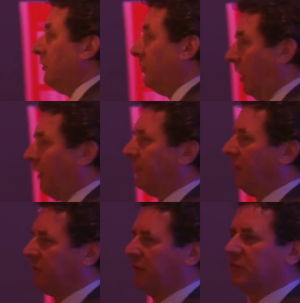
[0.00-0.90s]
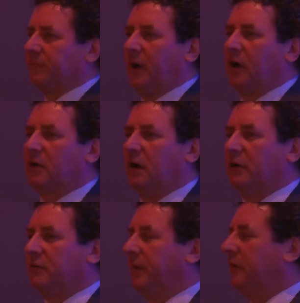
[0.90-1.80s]
Java is on smart
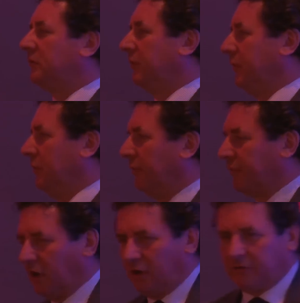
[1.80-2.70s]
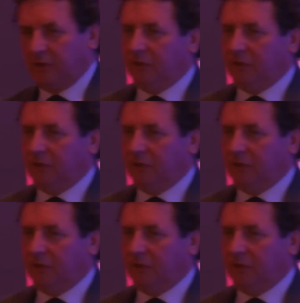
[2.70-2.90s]
cards. Most of you have got